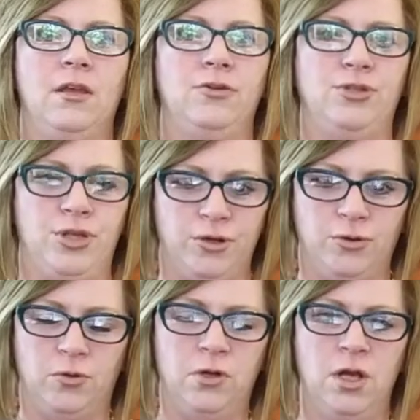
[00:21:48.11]

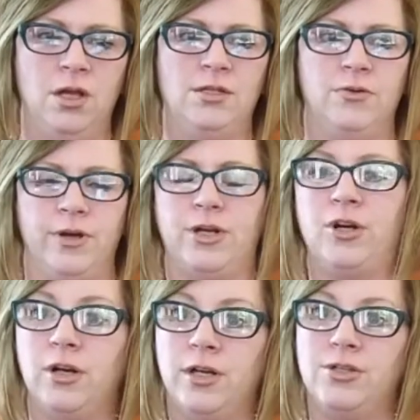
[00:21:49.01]
Two, to
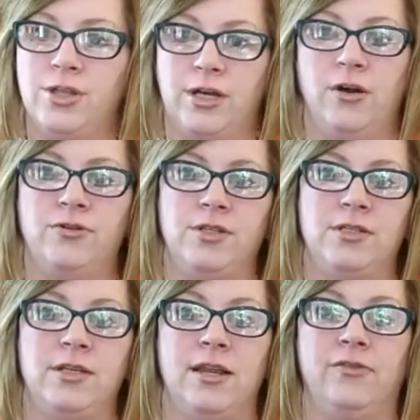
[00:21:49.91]
encourage the coaches
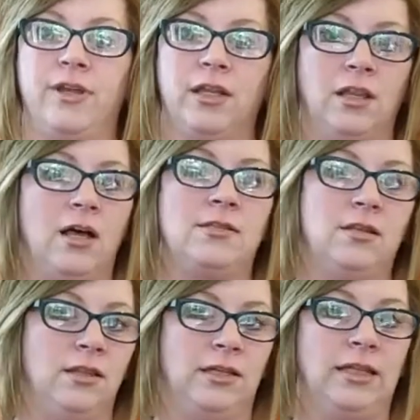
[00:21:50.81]
to never get lost in
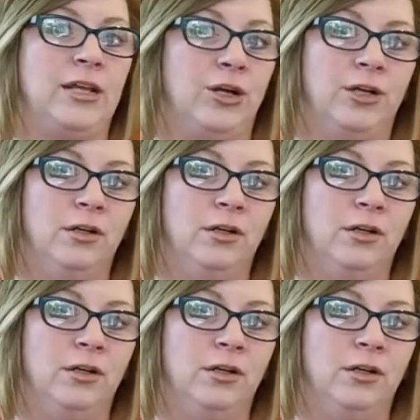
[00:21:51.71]
the glitter,